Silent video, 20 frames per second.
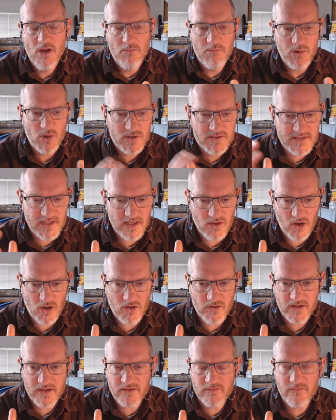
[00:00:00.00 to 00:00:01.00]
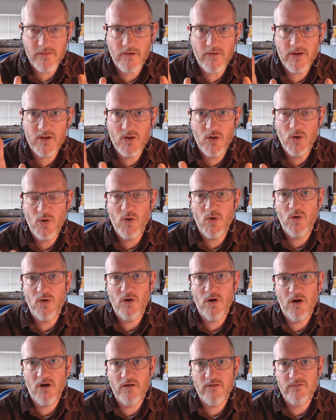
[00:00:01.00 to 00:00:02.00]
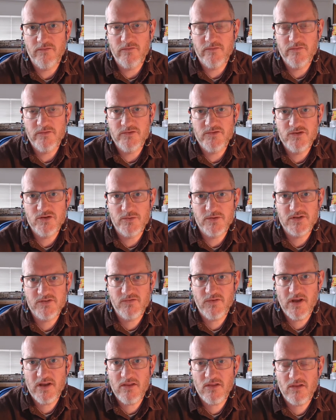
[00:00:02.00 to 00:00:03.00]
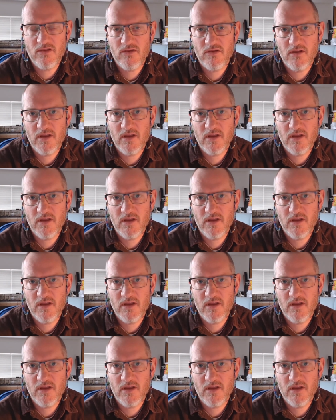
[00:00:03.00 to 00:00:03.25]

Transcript: Books that are at the very core of Jewish faith,